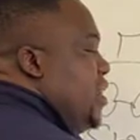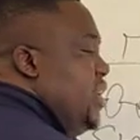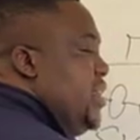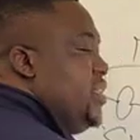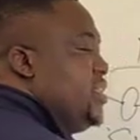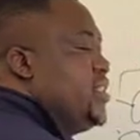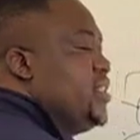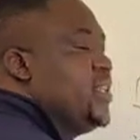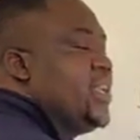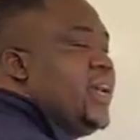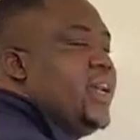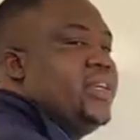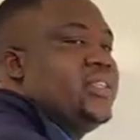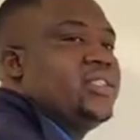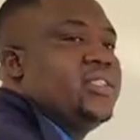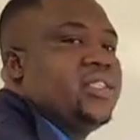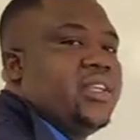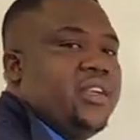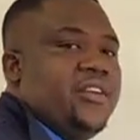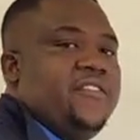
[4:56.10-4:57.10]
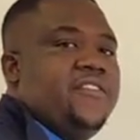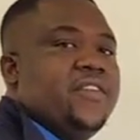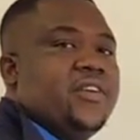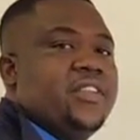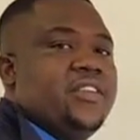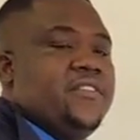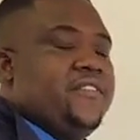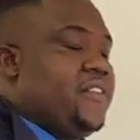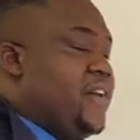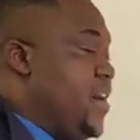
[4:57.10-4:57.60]
the listener is
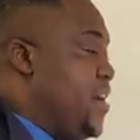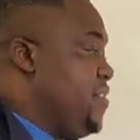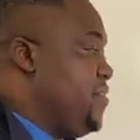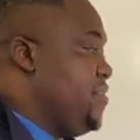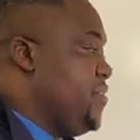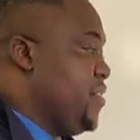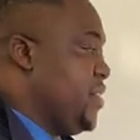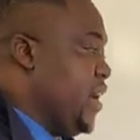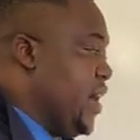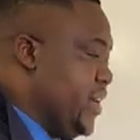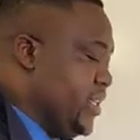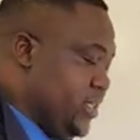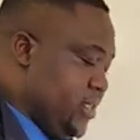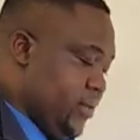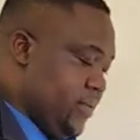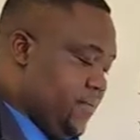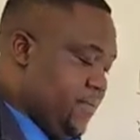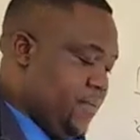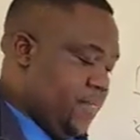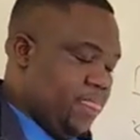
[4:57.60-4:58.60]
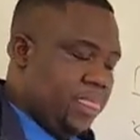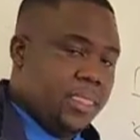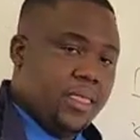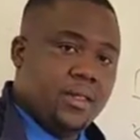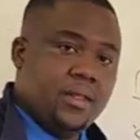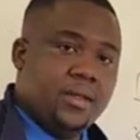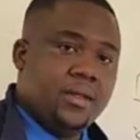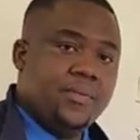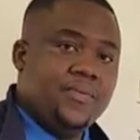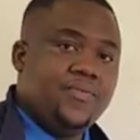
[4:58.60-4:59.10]
345, right?
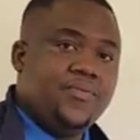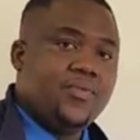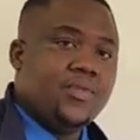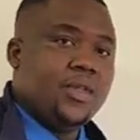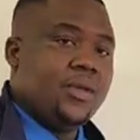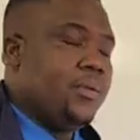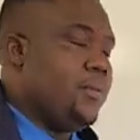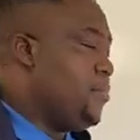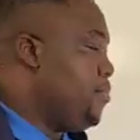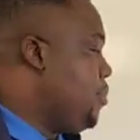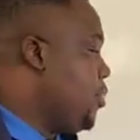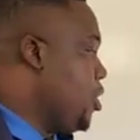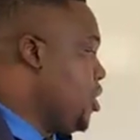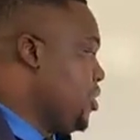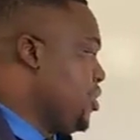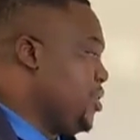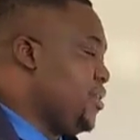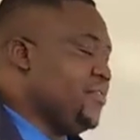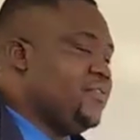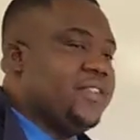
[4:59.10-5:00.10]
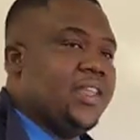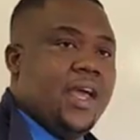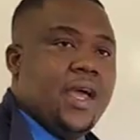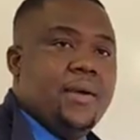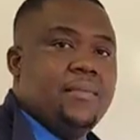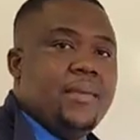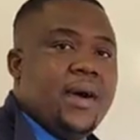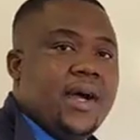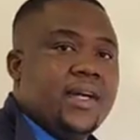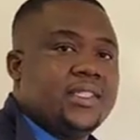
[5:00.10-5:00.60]
Both of
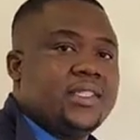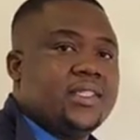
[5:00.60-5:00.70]
them are